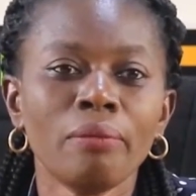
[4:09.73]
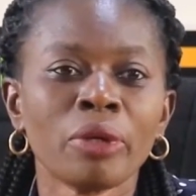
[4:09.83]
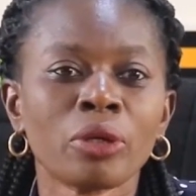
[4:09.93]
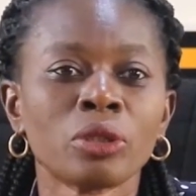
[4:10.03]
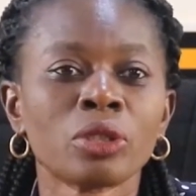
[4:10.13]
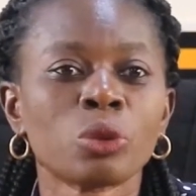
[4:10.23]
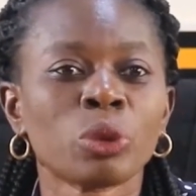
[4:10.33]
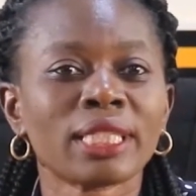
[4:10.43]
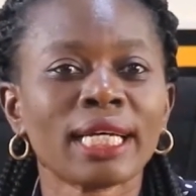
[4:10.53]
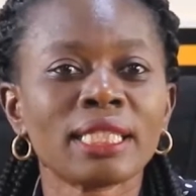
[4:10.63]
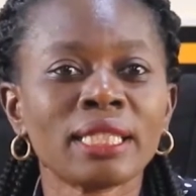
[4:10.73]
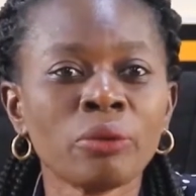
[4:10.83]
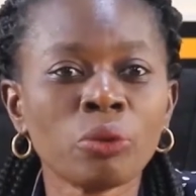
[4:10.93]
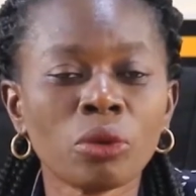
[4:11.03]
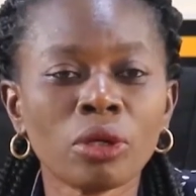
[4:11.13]
because without
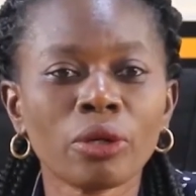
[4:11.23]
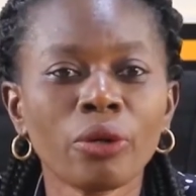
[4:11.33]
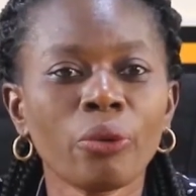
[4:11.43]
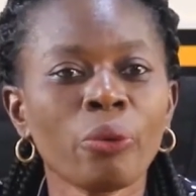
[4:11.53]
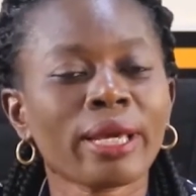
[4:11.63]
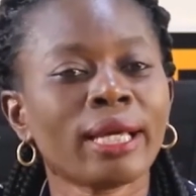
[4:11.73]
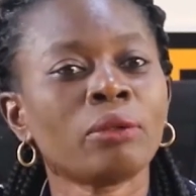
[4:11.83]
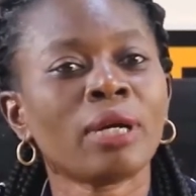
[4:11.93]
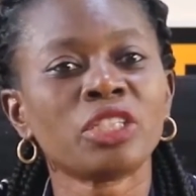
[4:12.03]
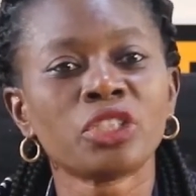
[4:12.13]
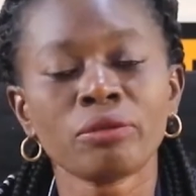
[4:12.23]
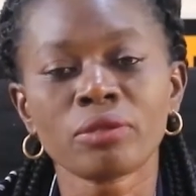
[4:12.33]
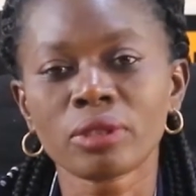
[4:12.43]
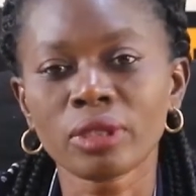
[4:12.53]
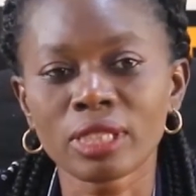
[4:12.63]
teamwork we cannot achieve
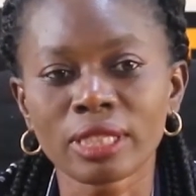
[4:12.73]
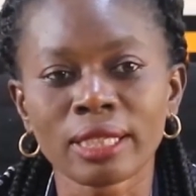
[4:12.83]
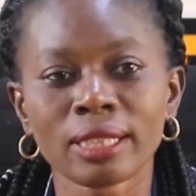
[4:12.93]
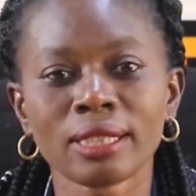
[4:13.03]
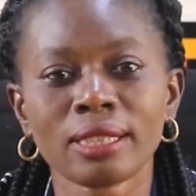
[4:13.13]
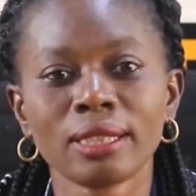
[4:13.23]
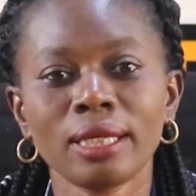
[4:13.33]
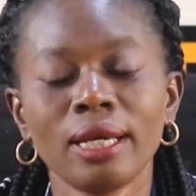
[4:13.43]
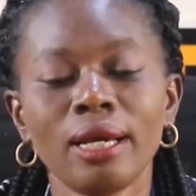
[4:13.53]
success.